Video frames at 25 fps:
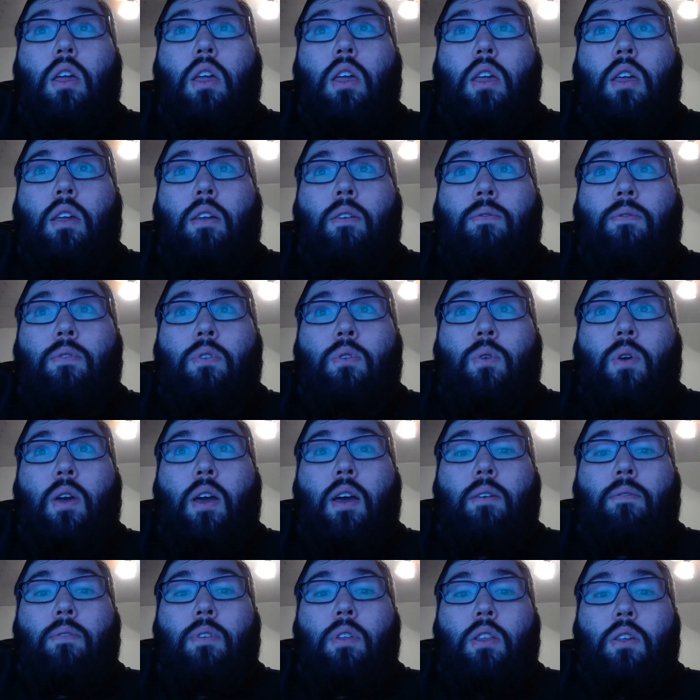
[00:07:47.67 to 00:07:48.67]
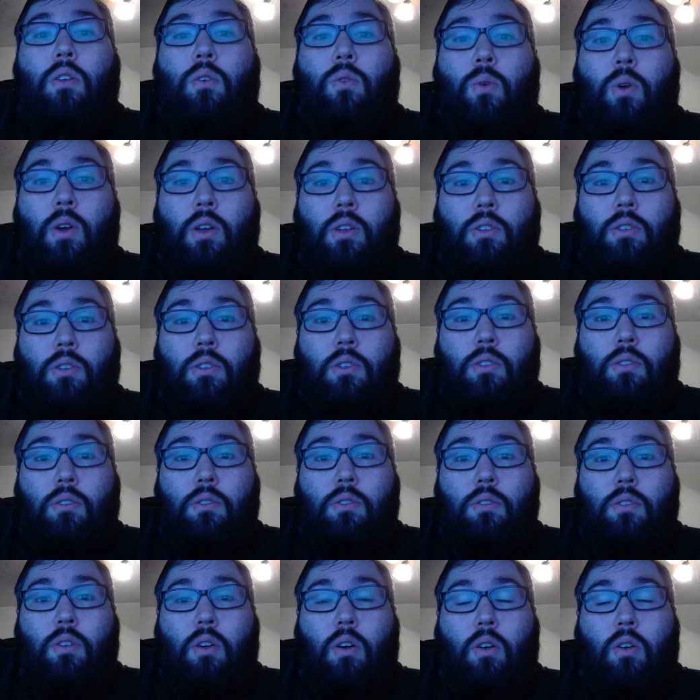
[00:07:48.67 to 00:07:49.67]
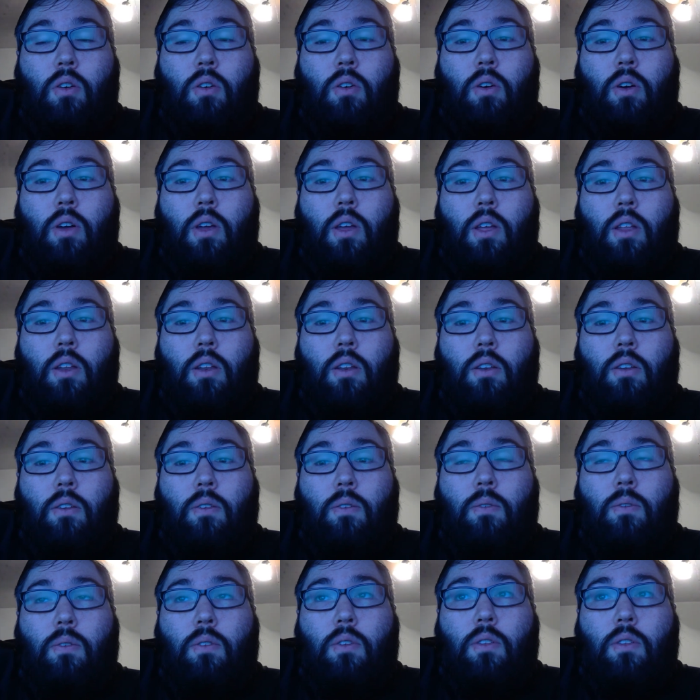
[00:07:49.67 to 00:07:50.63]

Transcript: If you have any questions on